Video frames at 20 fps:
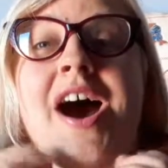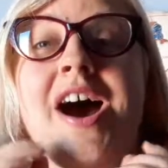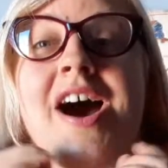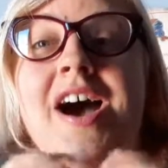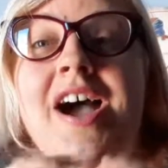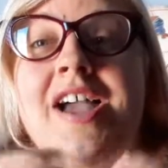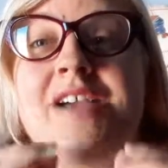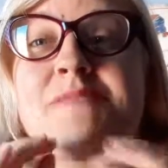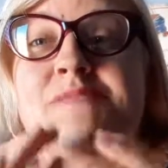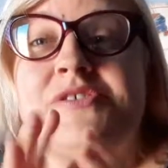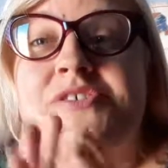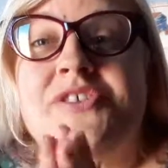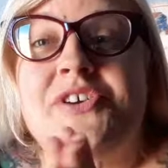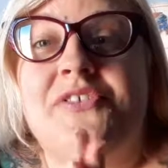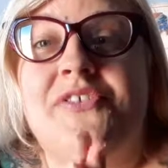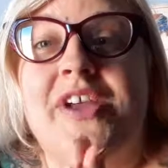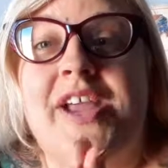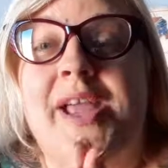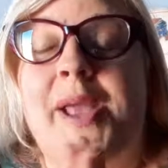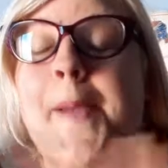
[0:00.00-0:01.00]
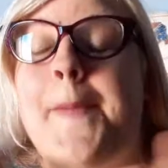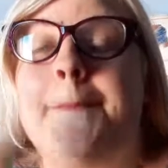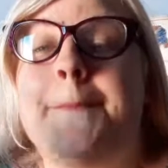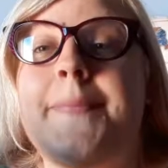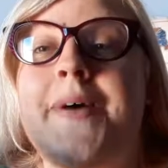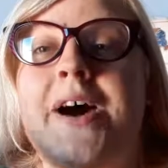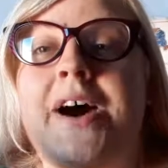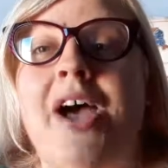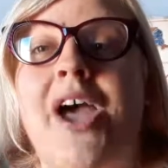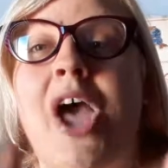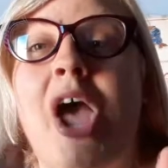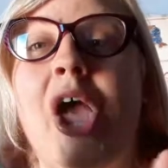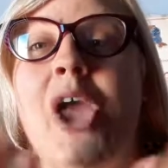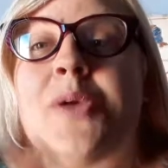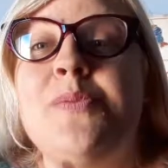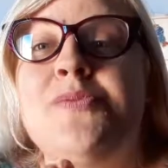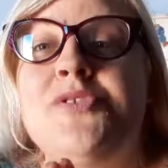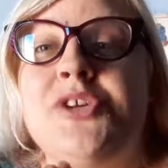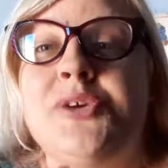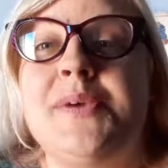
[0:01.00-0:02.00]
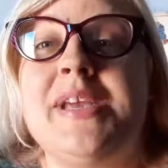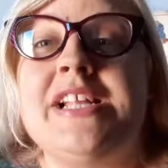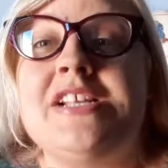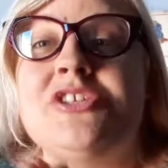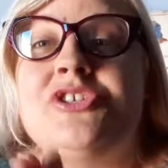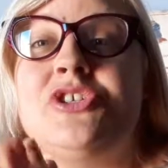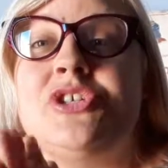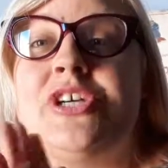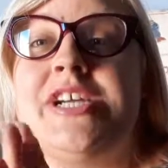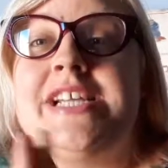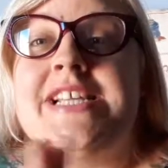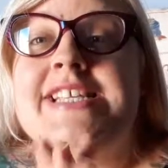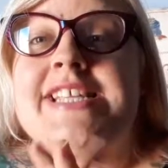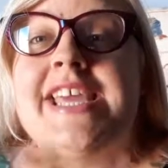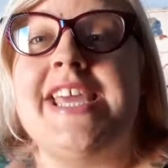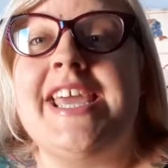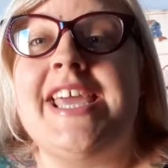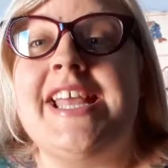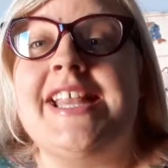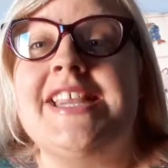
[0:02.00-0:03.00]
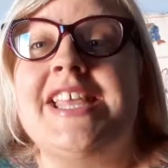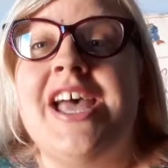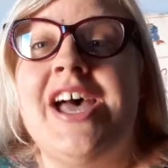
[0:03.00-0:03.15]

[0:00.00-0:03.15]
I'm sorry, but I hope you enjoyed it.